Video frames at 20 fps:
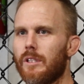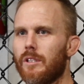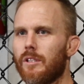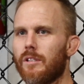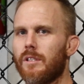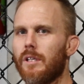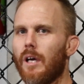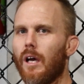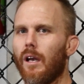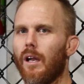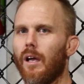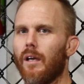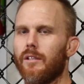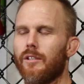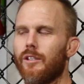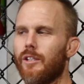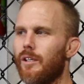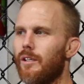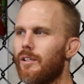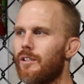just how
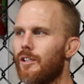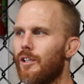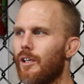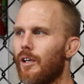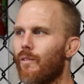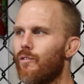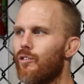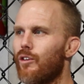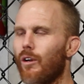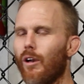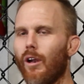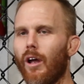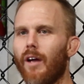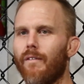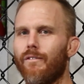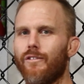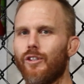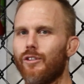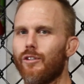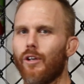she lives her
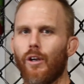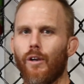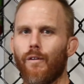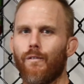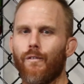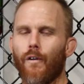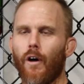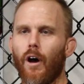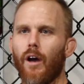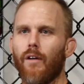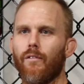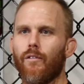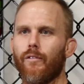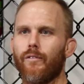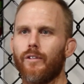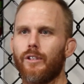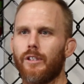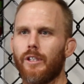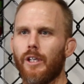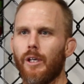life. She's only 5,
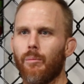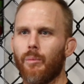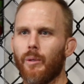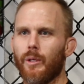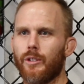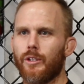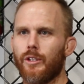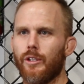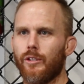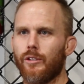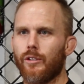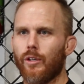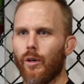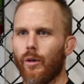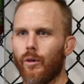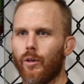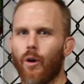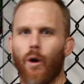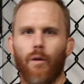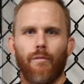obviously, but she's
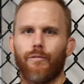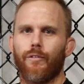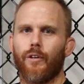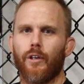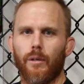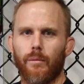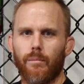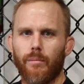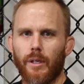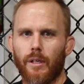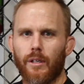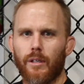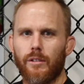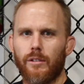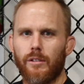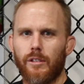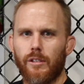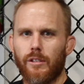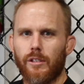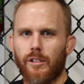so confident
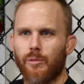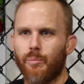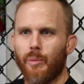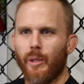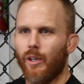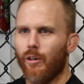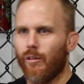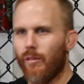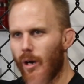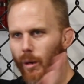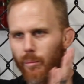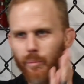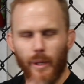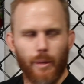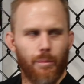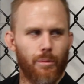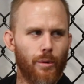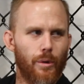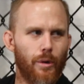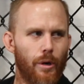because she's just been around
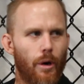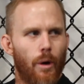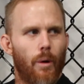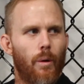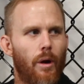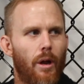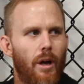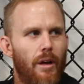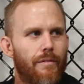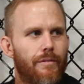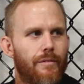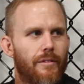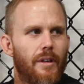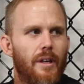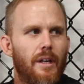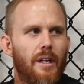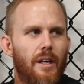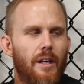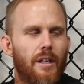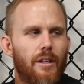people her whole life.
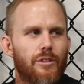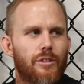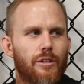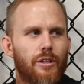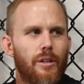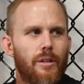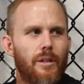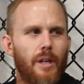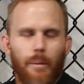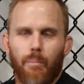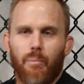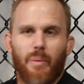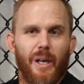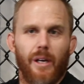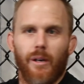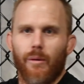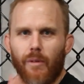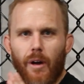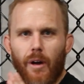And it's good, and being